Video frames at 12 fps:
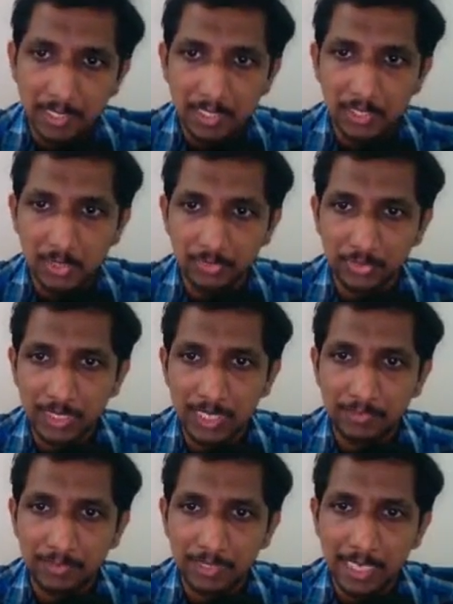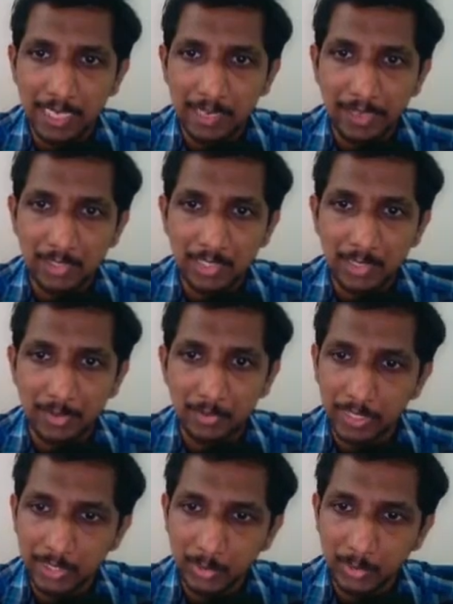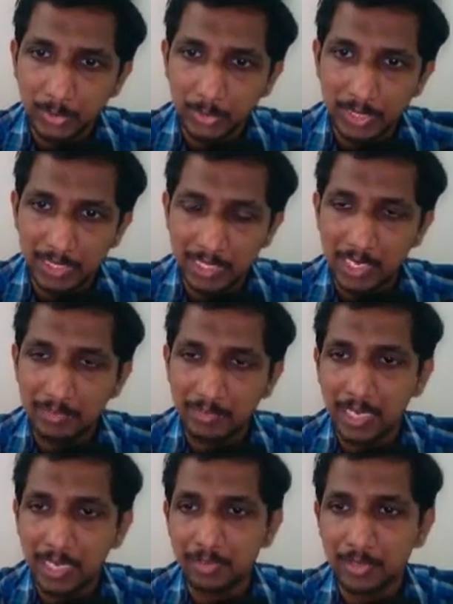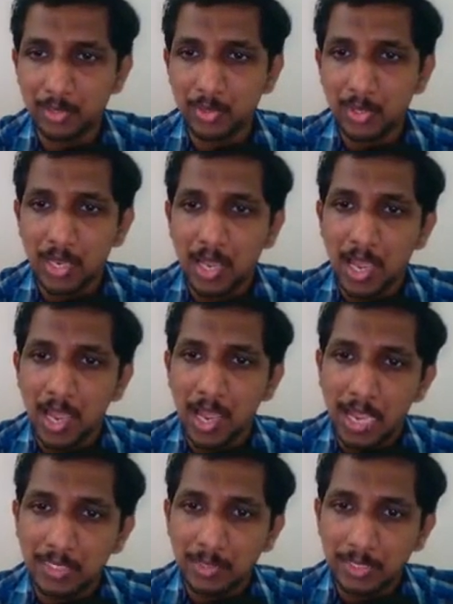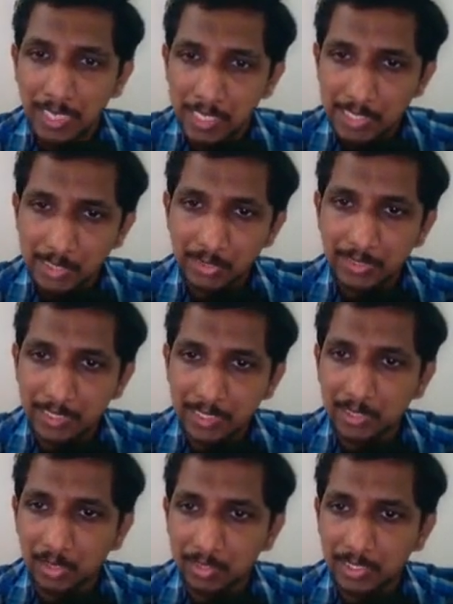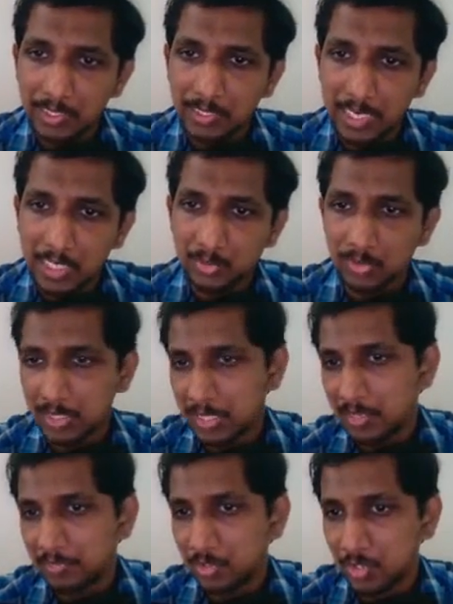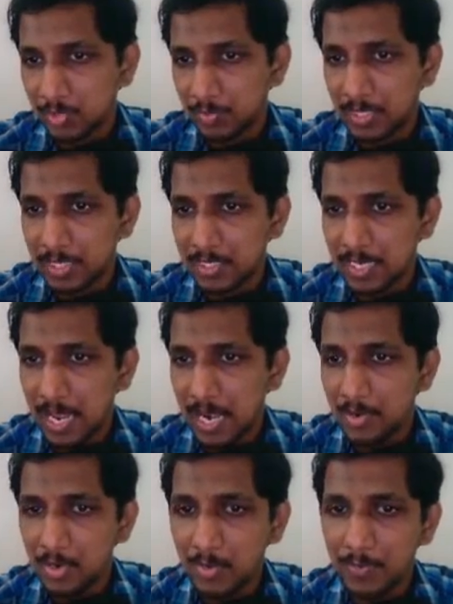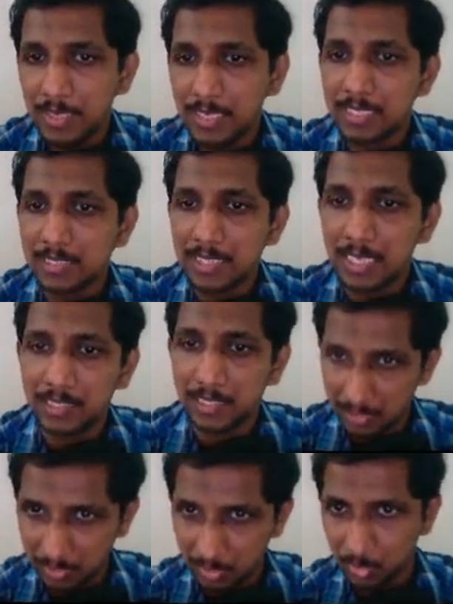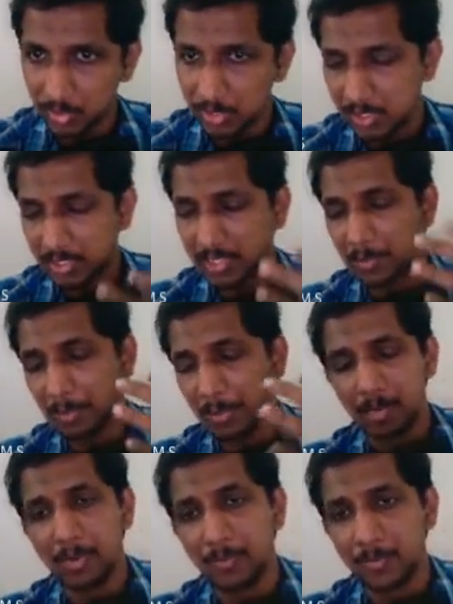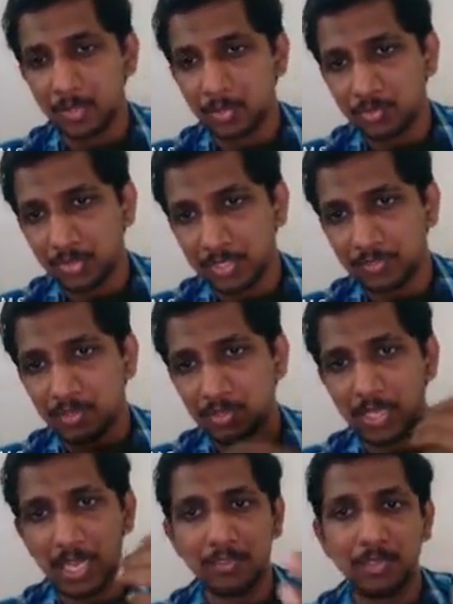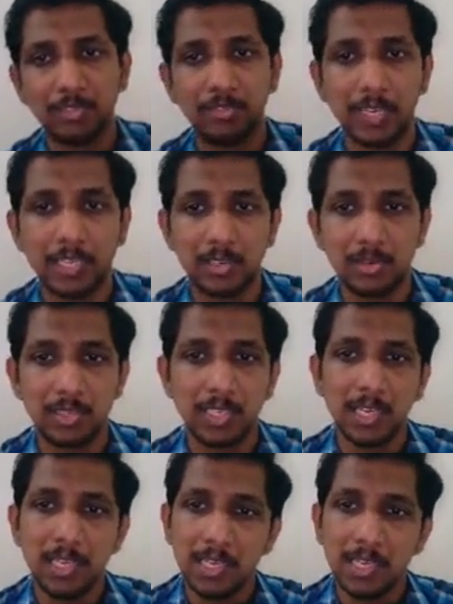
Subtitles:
So for that they have actually provided 2 equations, and we have to actually ensure that the total transverse reinforcement shall not be less than this. So this is the minimum. So first of all, you have to find out